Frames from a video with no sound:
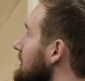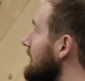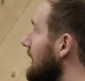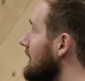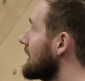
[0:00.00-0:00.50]

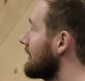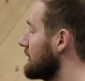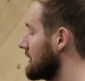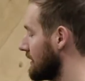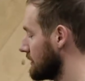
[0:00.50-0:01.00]
secondary
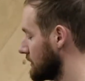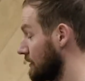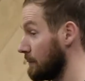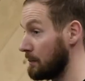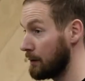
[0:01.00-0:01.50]
materials, so
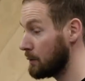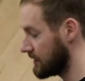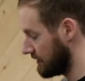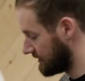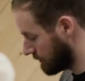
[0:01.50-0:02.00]
they've been
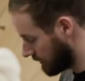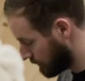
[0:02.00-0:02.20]
processed somewhere